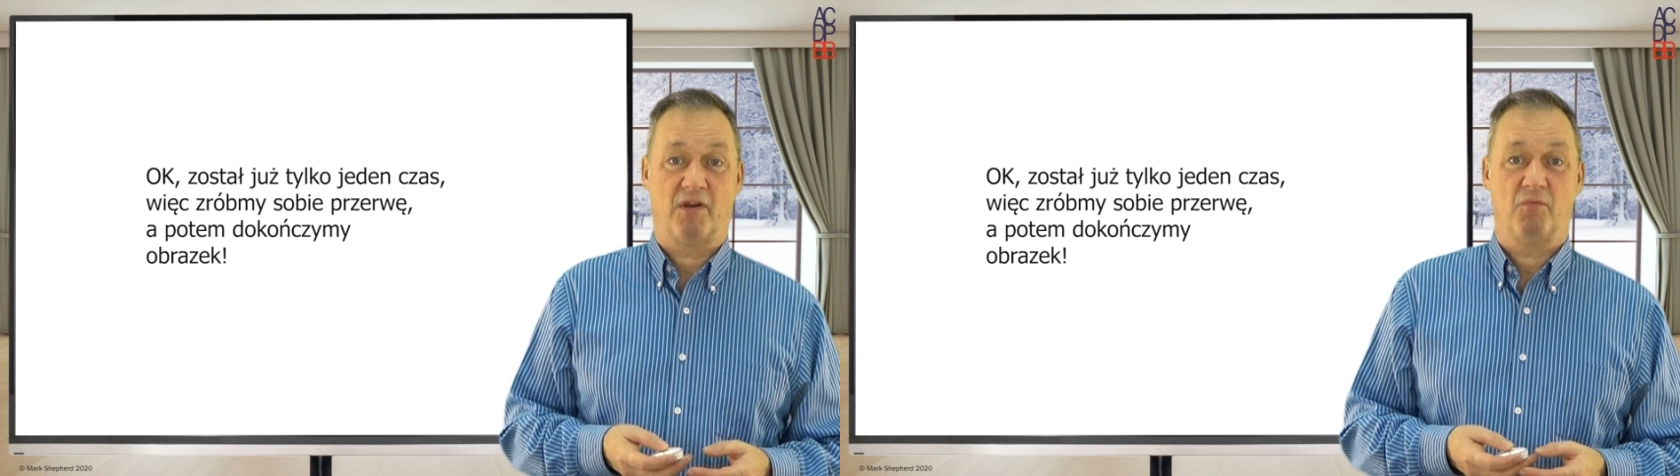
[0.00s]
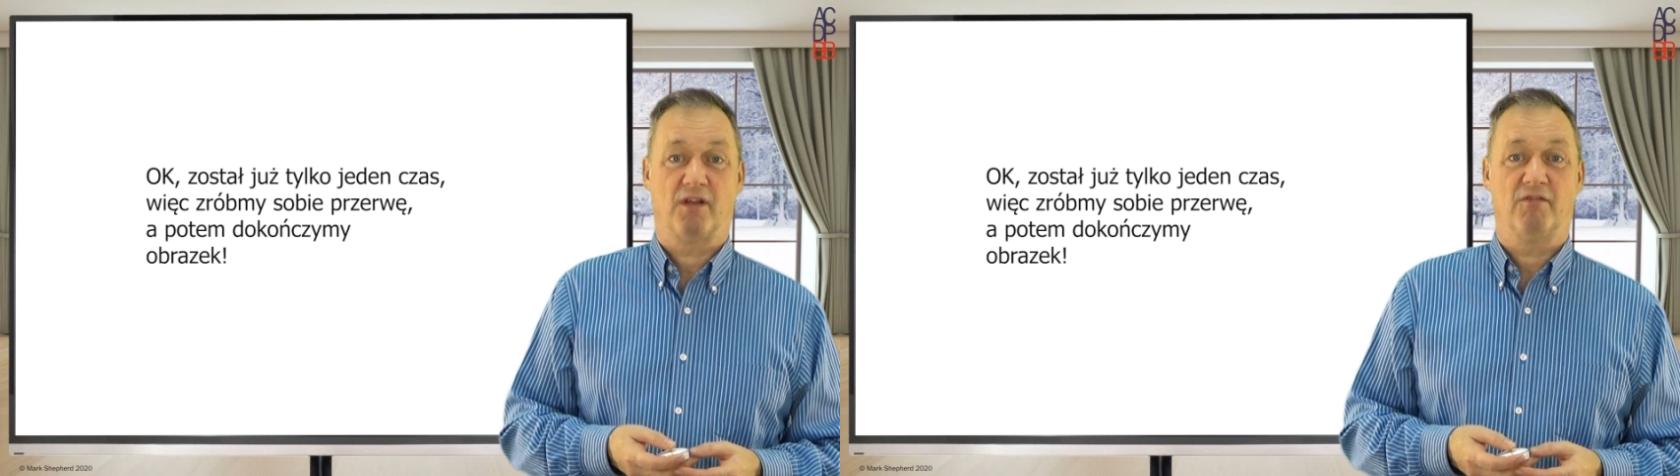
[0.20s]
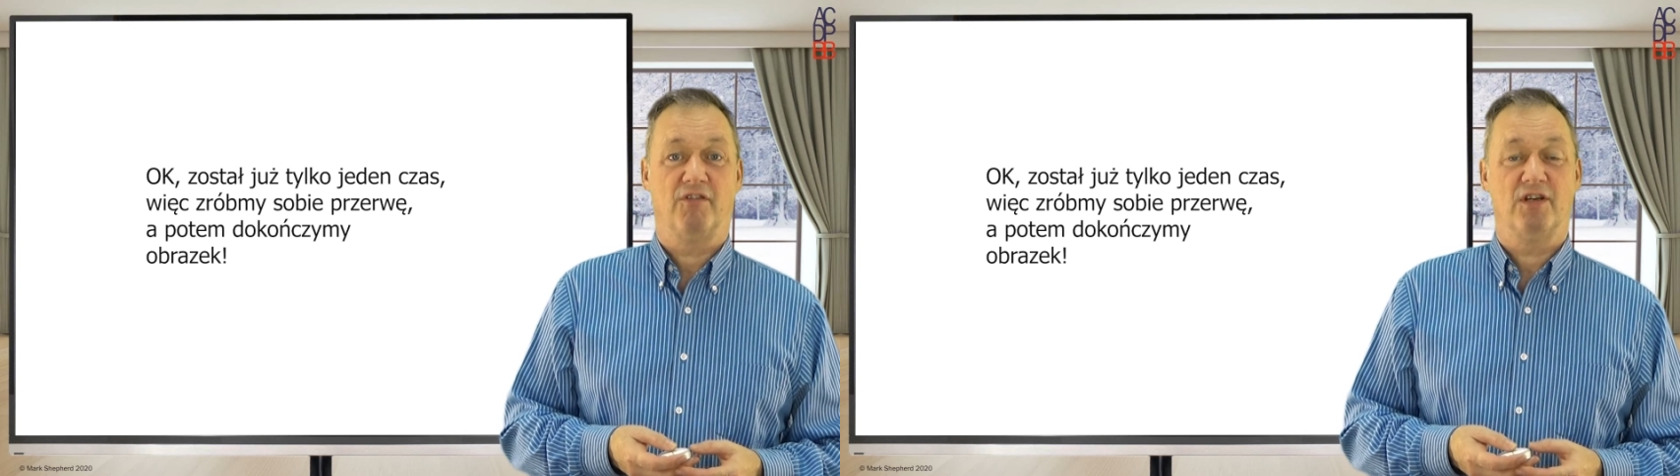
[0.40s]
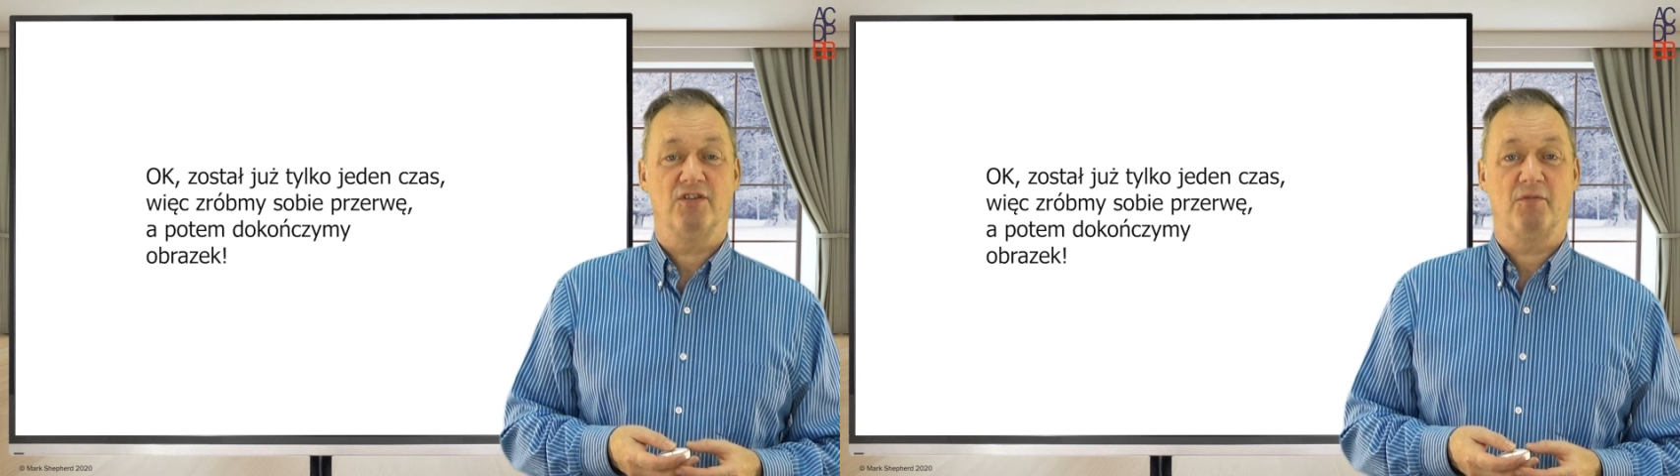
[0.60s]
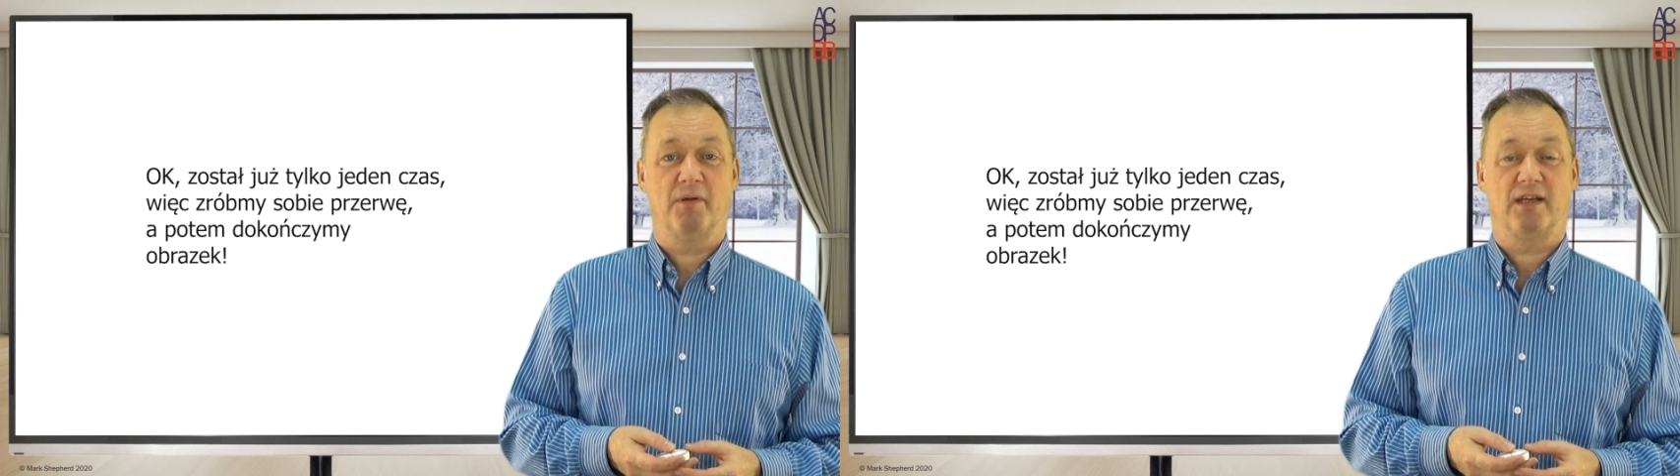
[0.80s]
we can finish
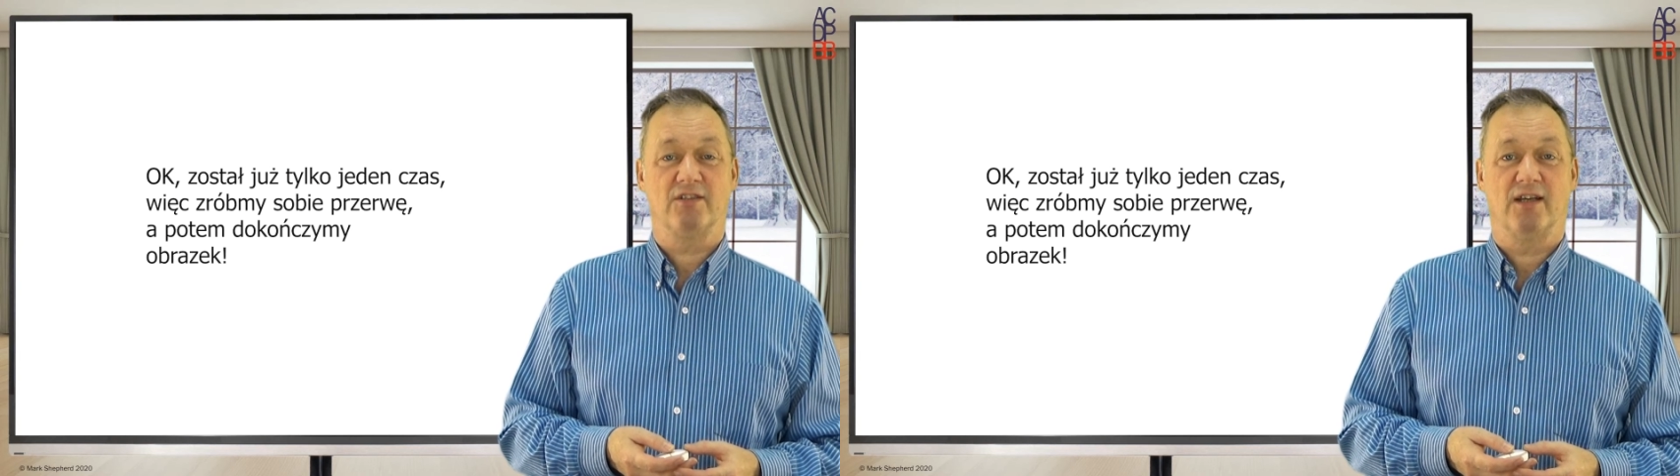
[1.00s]
the picture.